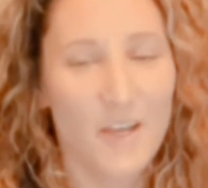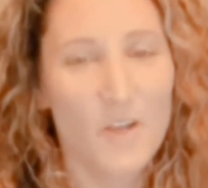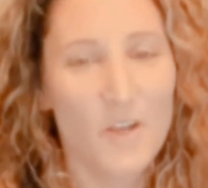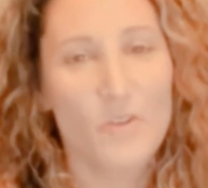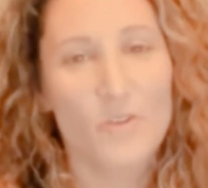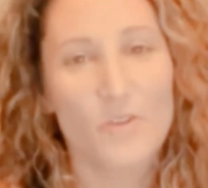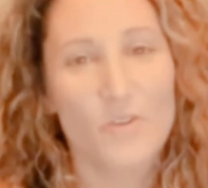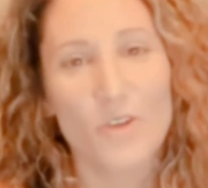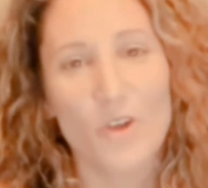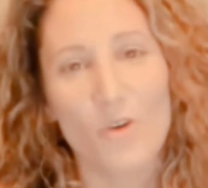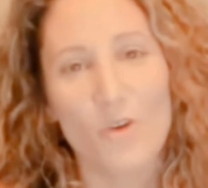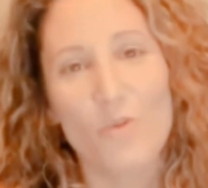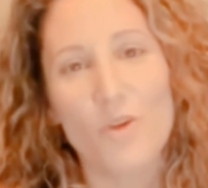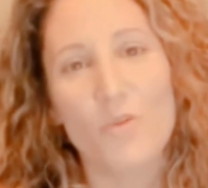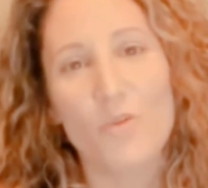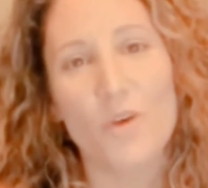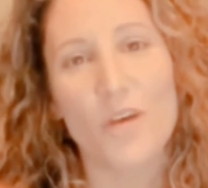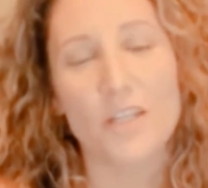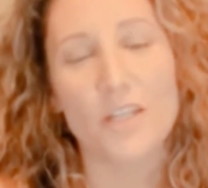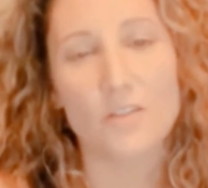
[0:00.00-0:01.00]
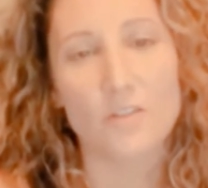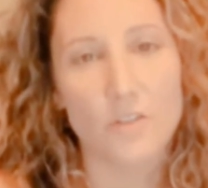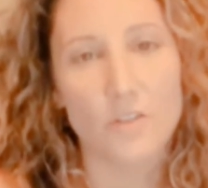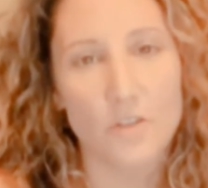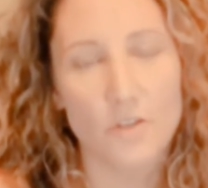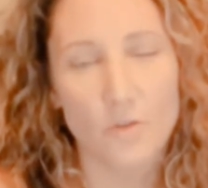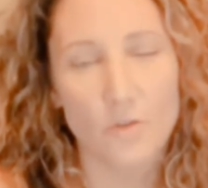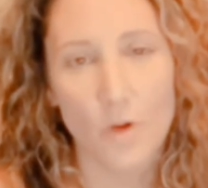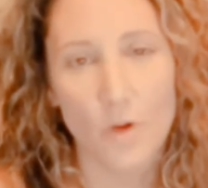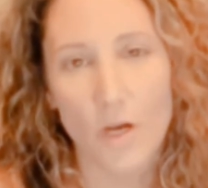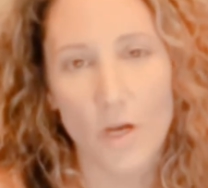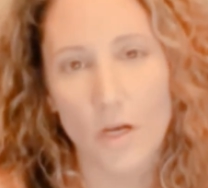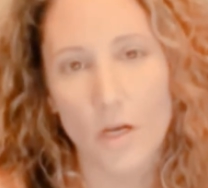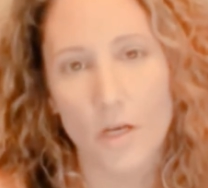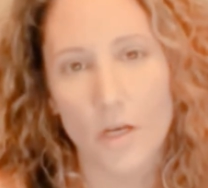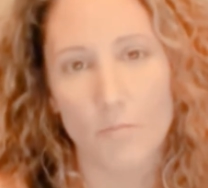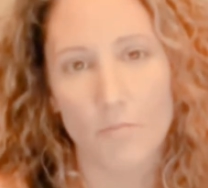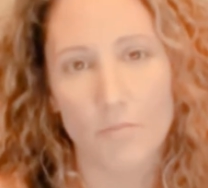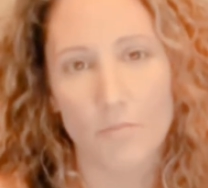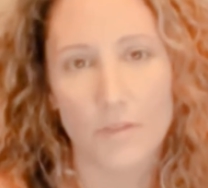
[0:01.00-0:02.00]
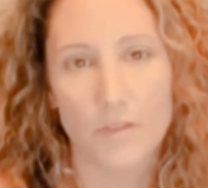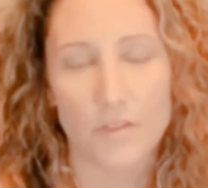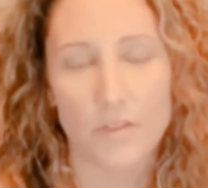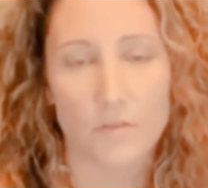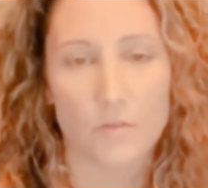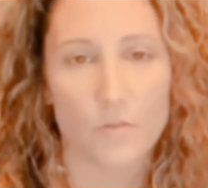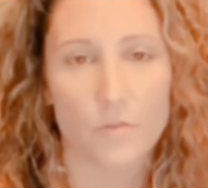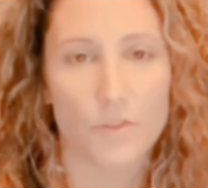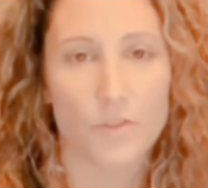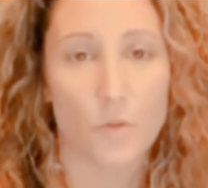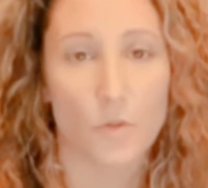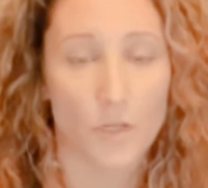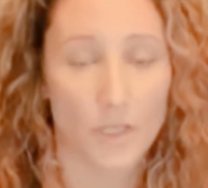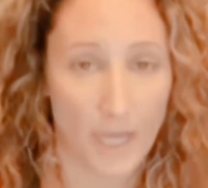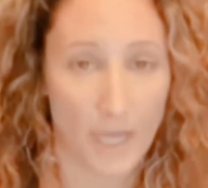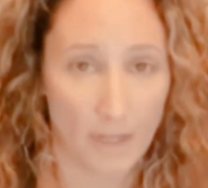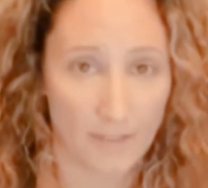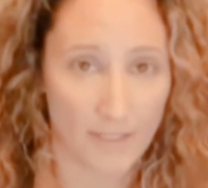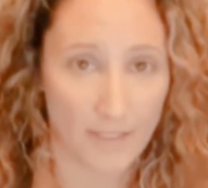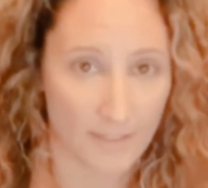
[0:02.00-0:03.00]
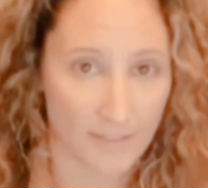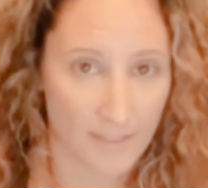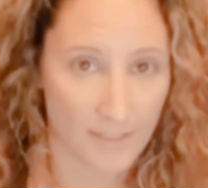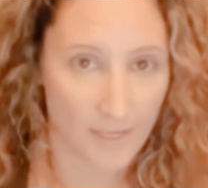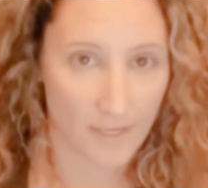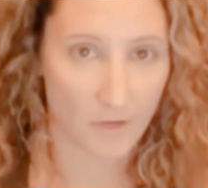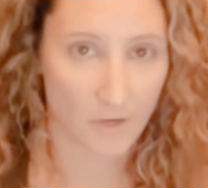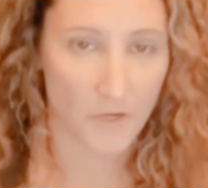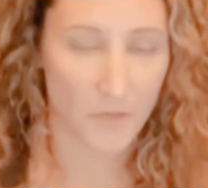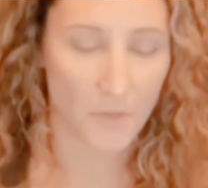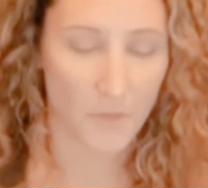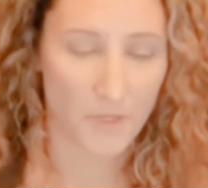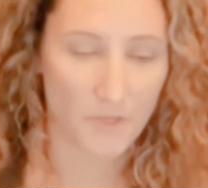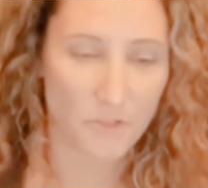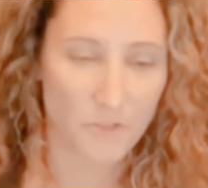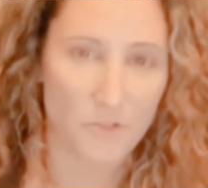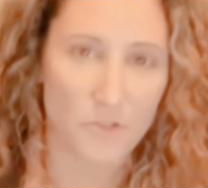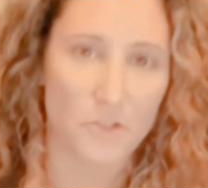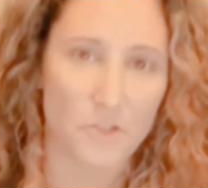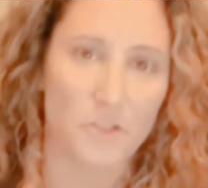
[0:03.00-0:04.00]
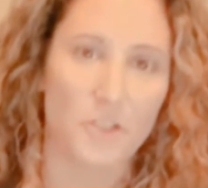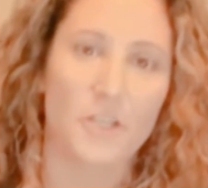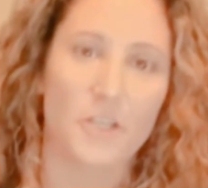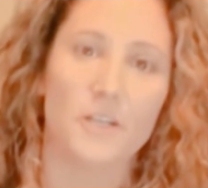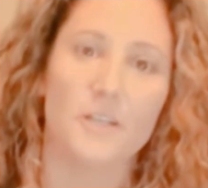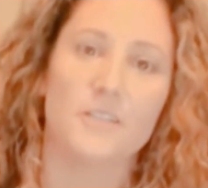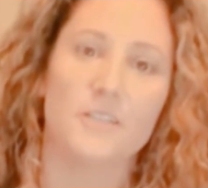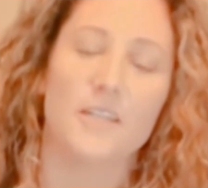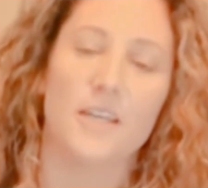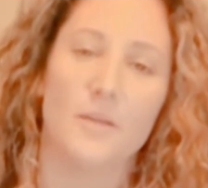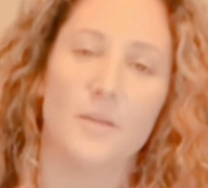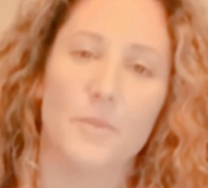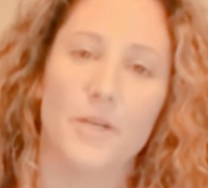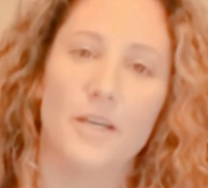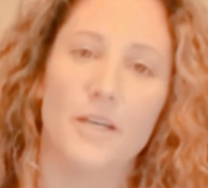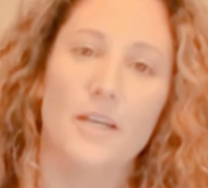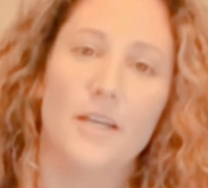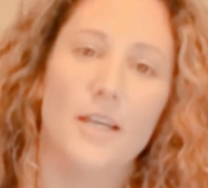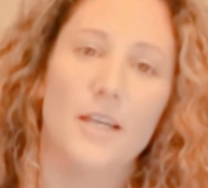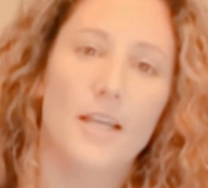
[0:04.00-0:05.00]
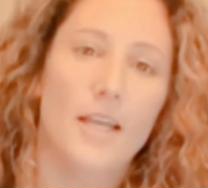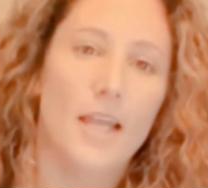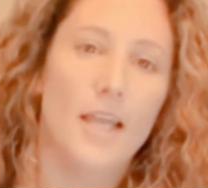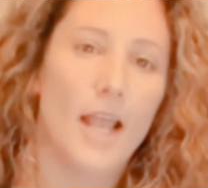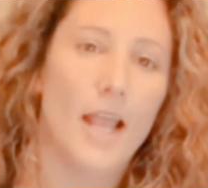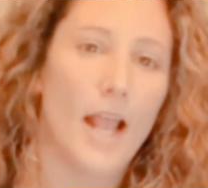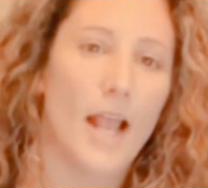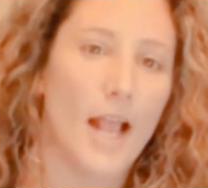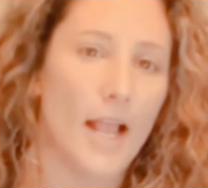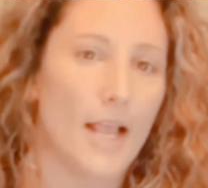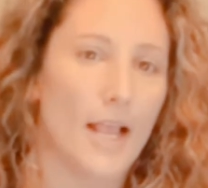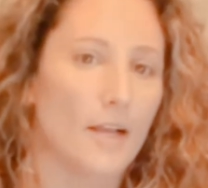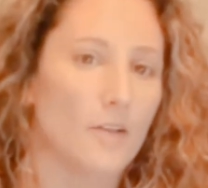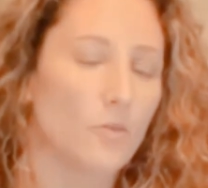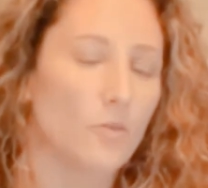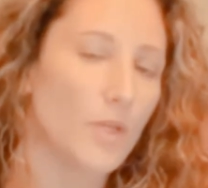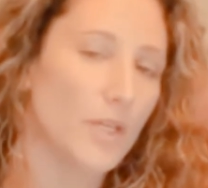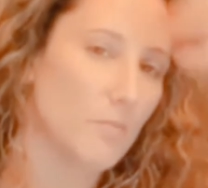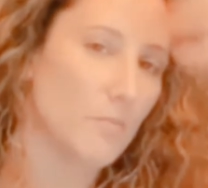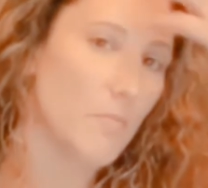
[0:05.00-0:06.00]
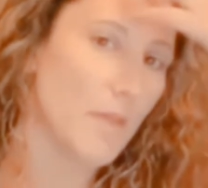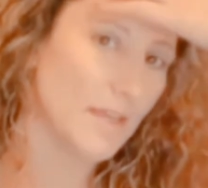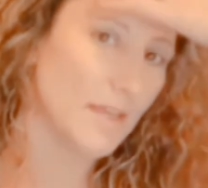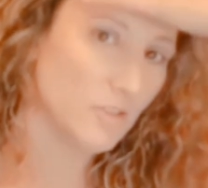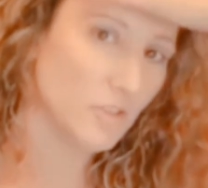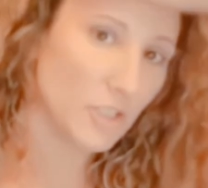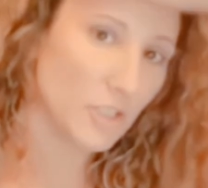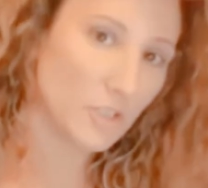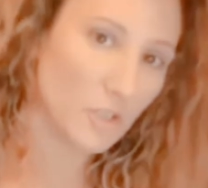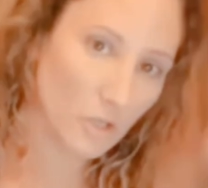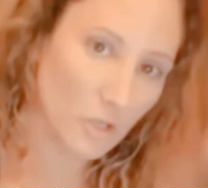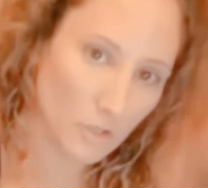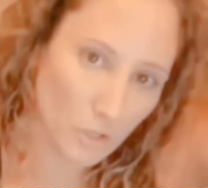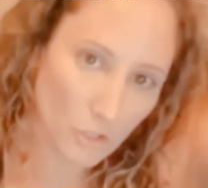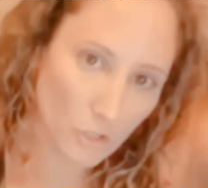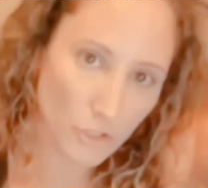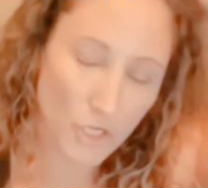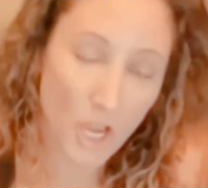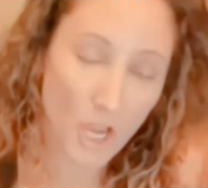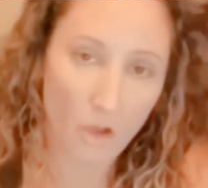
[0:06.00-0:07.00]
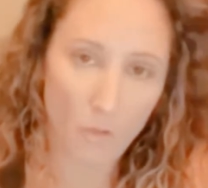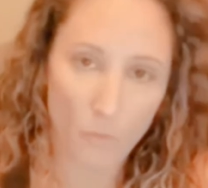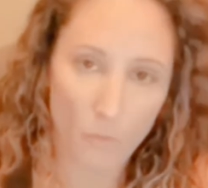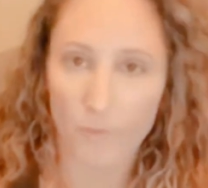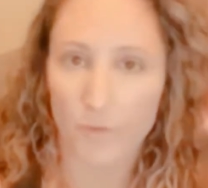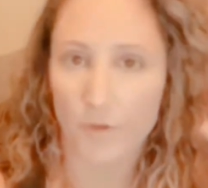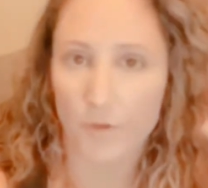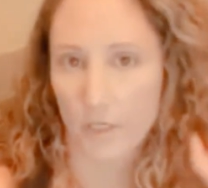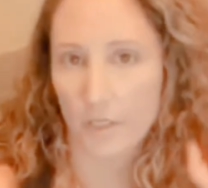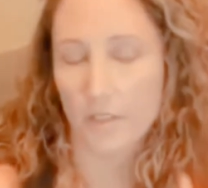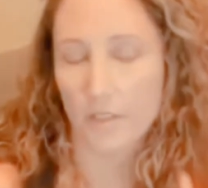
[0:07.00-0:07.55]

So we went to this resort, Caliente, I already mentioned earlier, in Tampa. And we had mentioned on our show we were going to